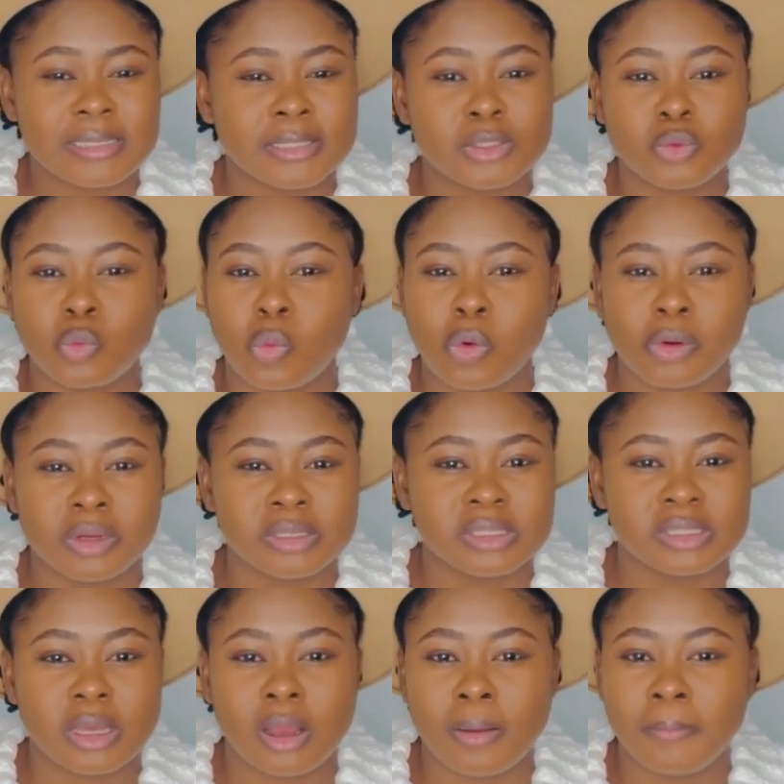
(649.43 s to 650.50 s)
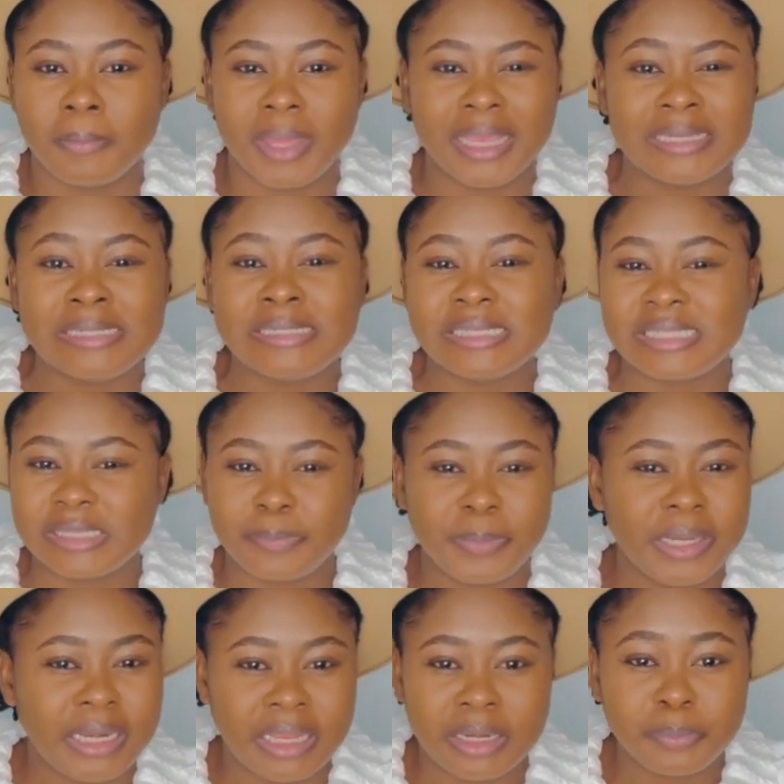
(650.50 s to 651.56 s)
It was a
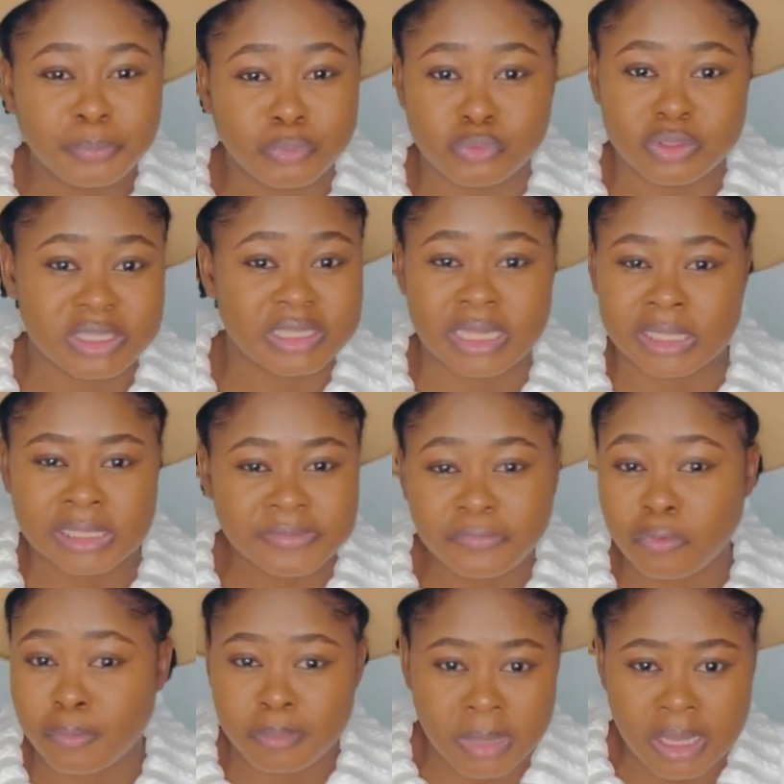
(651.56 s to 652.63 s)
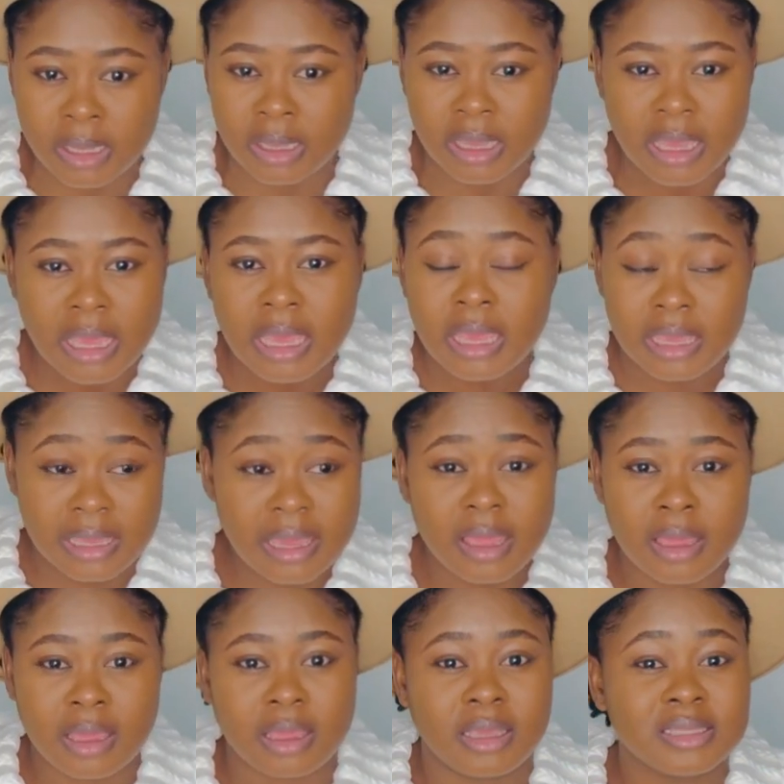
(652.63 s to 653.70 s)
discipline process for me.
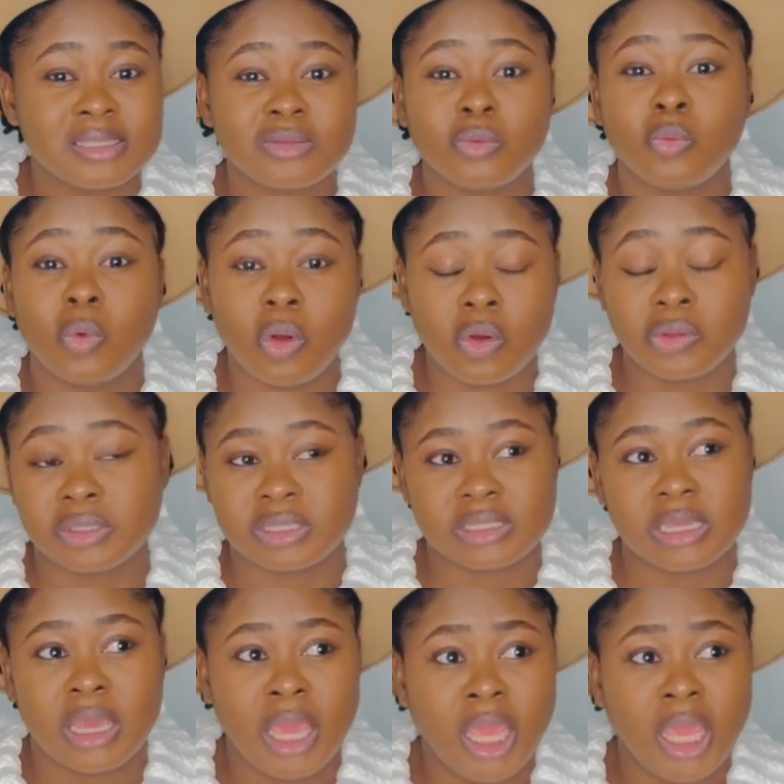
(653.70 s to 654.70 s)
Yeah, it was.